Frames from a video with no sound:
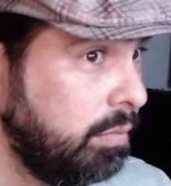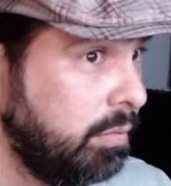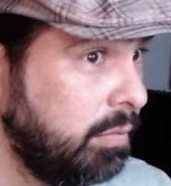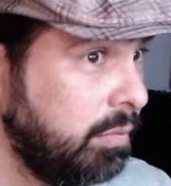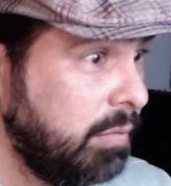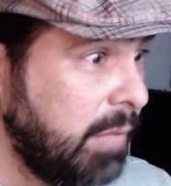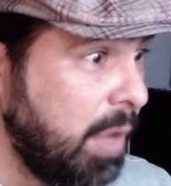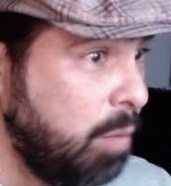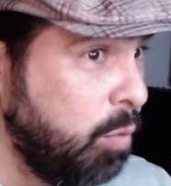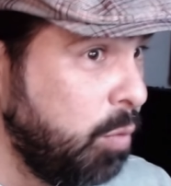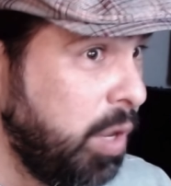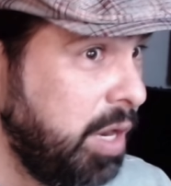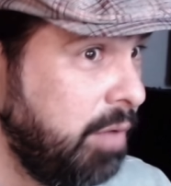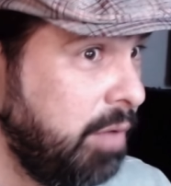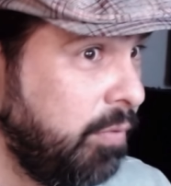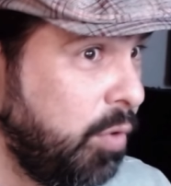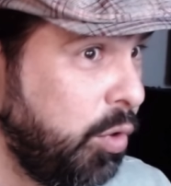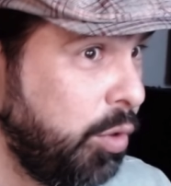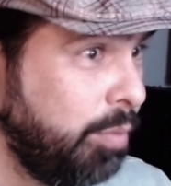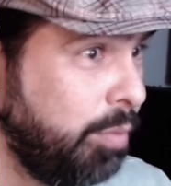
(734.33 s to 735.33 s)
I'm waiting
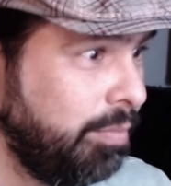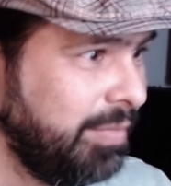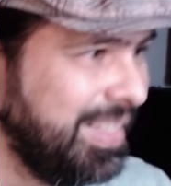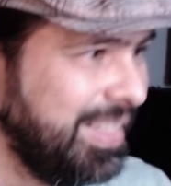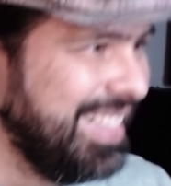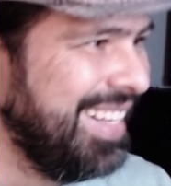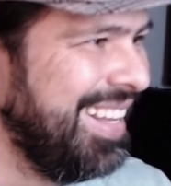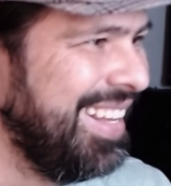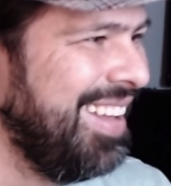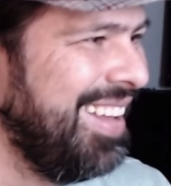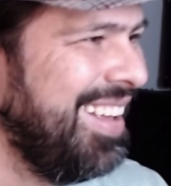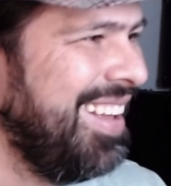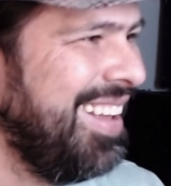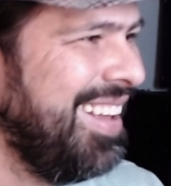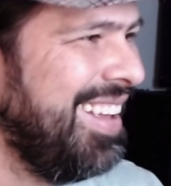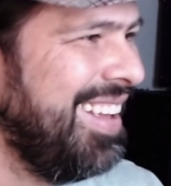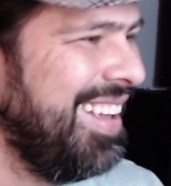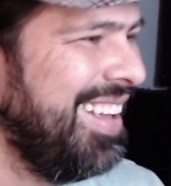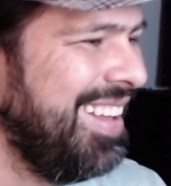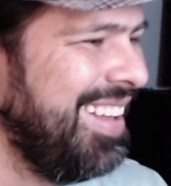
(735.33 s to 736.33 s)
for you.
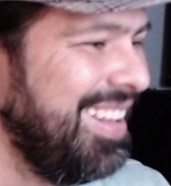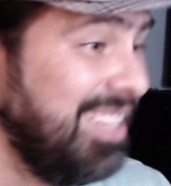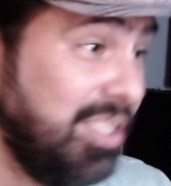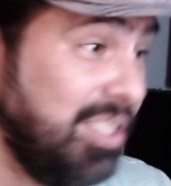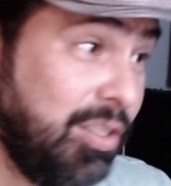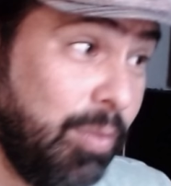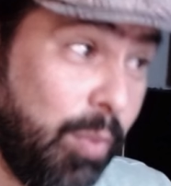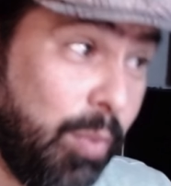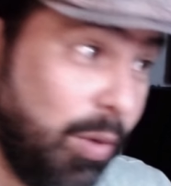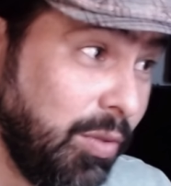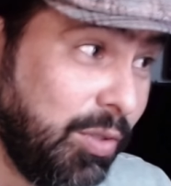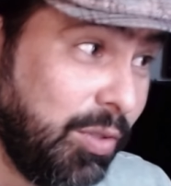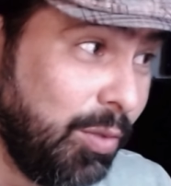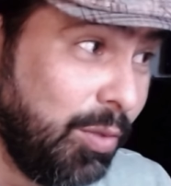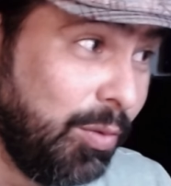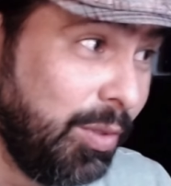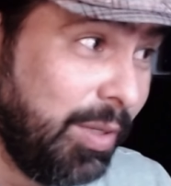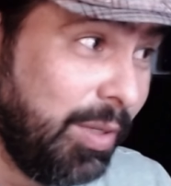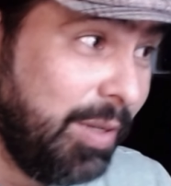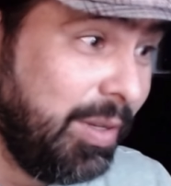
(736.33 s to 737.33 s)
It's supposed to
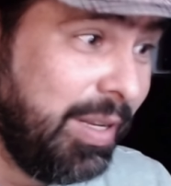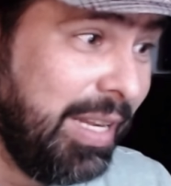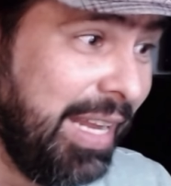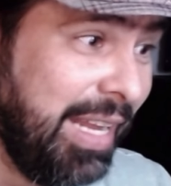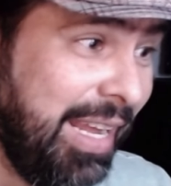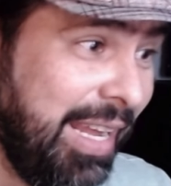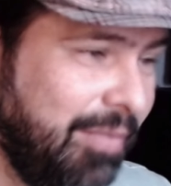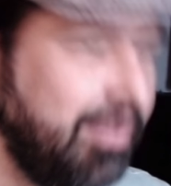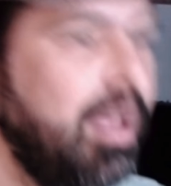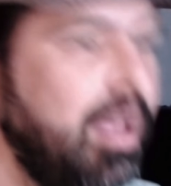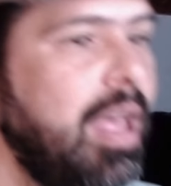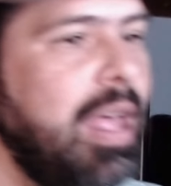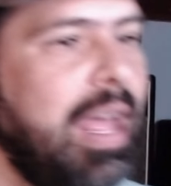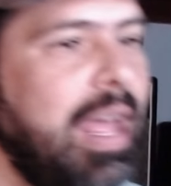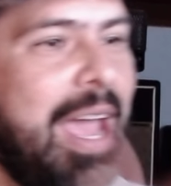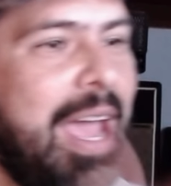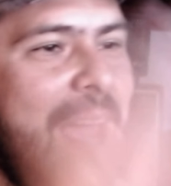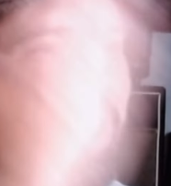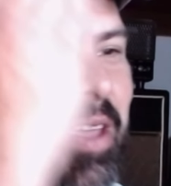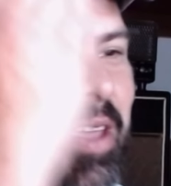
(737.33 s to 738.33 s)
leave.
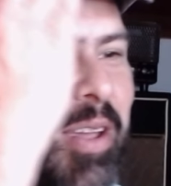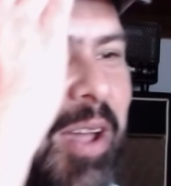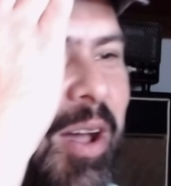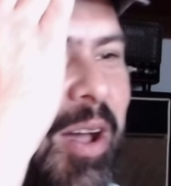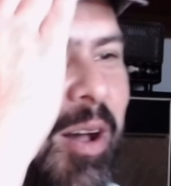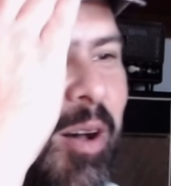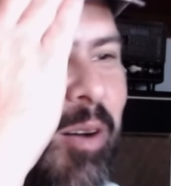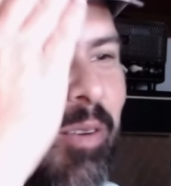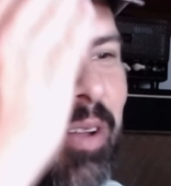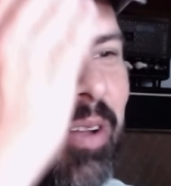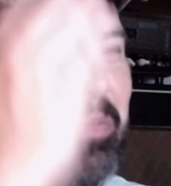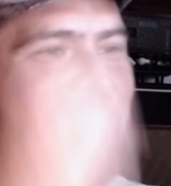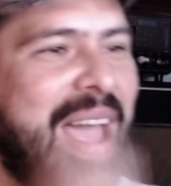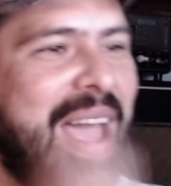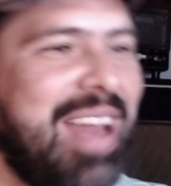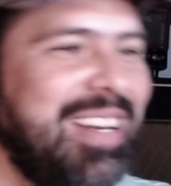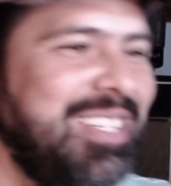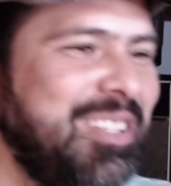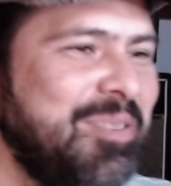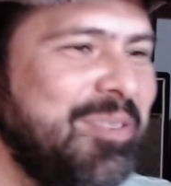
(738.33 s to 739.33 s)
There you go. It
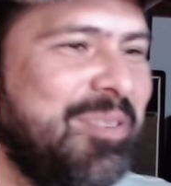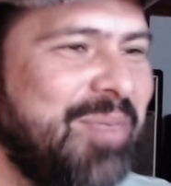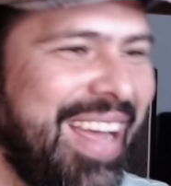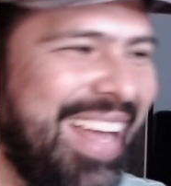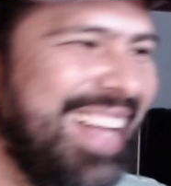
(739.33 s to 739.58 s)
vanished away.